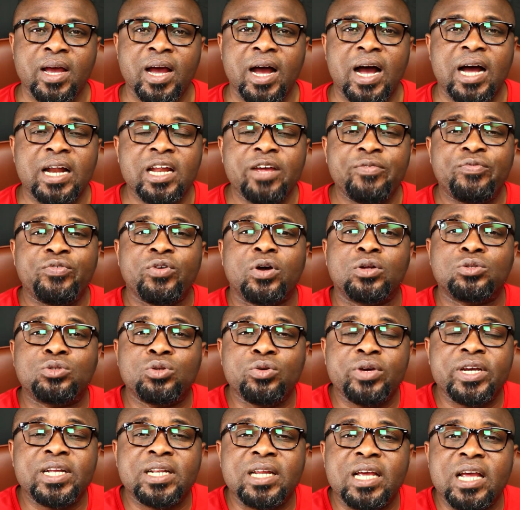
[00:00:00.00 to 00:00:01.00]
And if you're
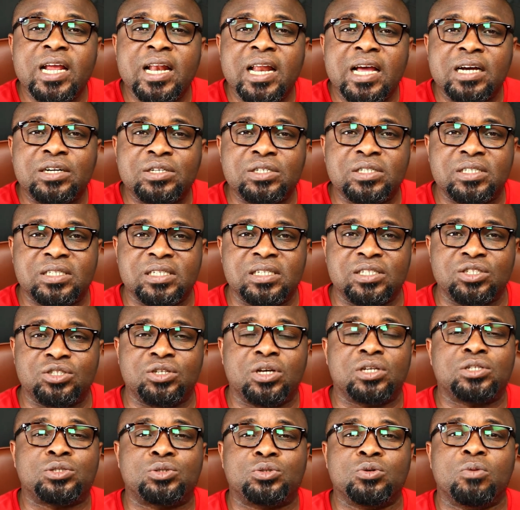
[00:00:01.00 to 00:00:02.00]
doing illegal things
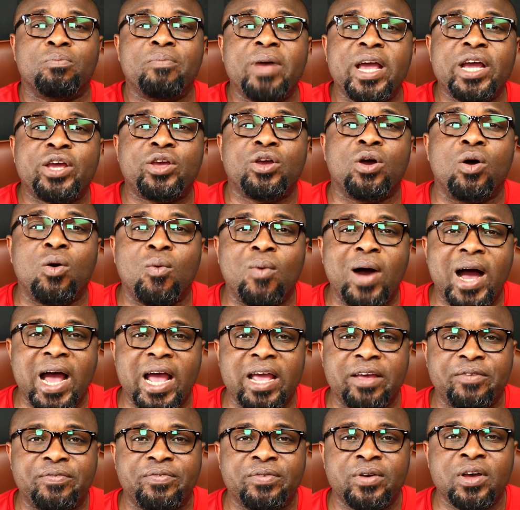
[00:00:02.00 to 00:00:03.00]
just to make your
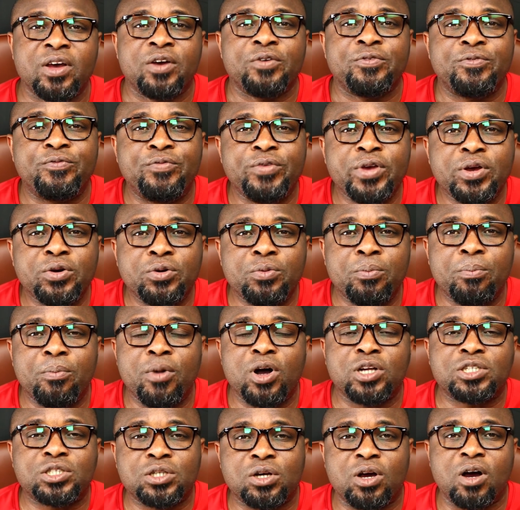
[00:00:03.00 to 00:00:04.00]
wife feel
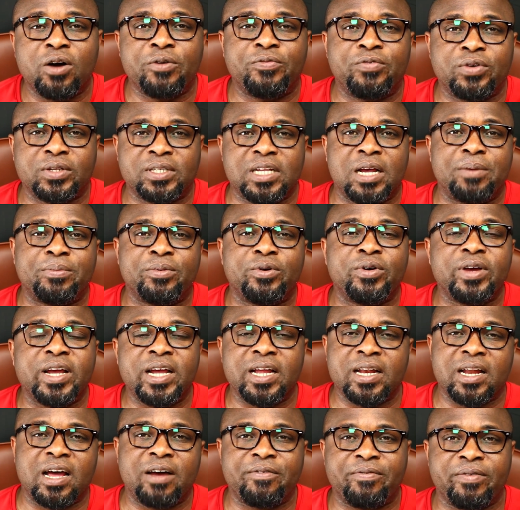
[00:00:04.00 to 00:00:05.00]
much comfortable
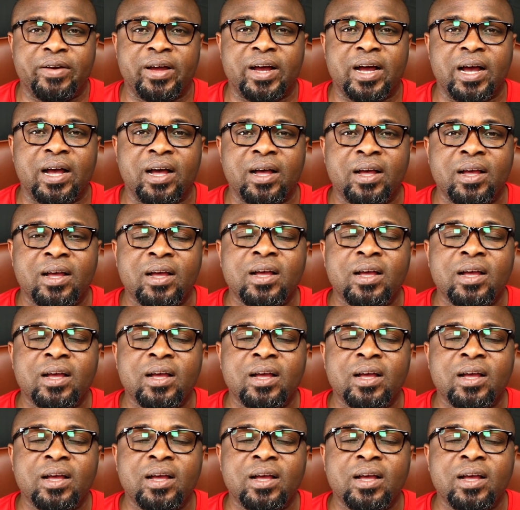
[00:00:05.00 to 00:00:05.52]
in Africa,